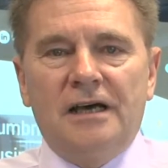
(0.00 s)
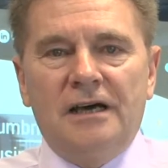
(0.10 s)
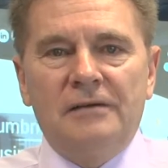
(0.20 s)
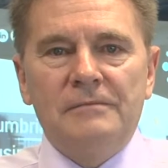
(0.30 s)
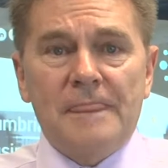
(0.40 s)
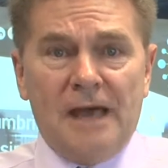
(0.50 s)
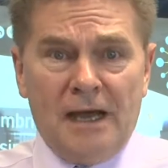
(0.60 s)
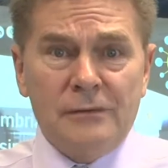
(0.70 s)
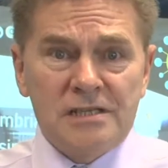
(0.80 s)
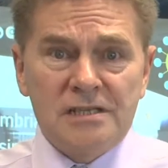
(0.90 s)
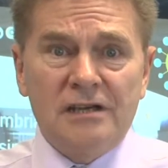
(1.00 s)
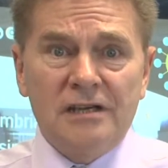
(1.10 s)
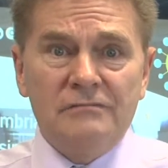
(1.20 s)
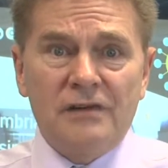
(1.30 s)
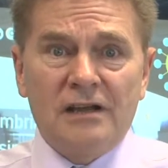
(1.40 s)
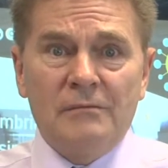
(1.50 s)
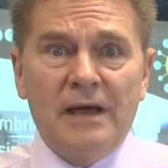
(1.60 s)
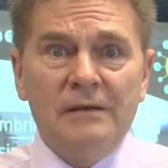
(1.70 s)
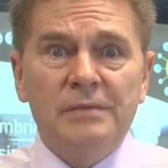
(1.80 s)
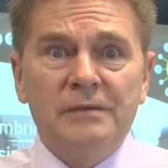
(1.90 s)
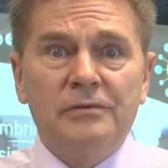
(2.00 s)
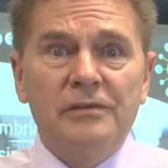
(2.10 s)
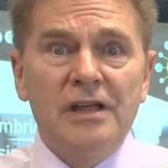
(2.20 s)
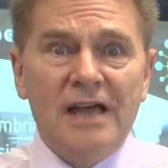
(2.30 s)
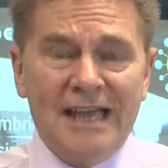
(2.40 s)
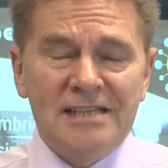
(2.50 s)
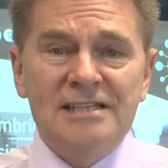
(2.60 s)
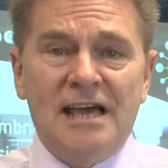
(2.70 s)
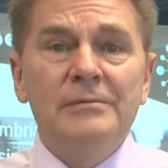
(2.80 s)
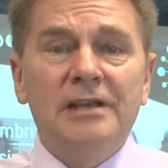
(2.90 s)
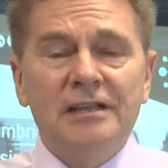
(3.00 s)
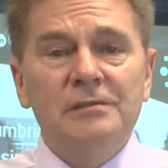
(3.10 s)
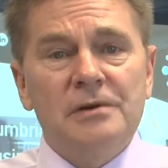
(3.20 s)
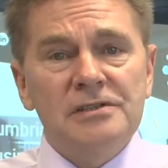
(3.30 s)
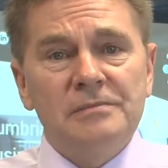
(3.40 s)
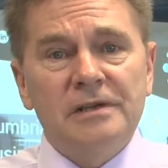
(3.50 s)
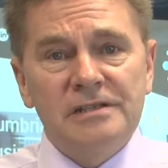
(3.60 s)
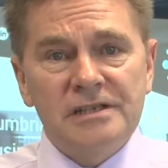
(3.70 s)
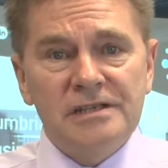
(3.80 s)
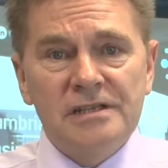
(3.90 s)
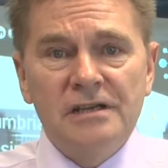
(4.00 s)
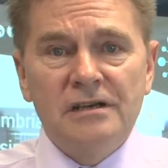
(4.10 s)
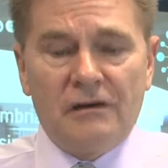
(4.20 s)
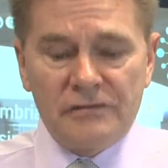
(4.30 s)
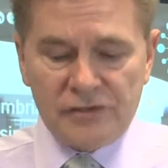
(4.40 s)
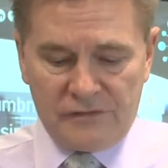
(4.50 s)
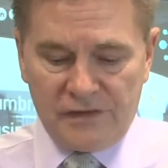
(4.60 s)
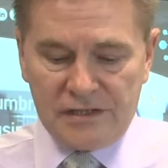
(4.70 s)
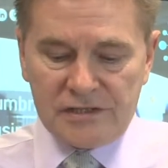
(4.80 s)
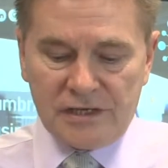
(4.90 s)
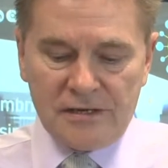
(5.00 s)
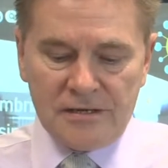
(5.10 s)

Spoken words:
And I would certainly recommend people examining the possibilities of a joint venture.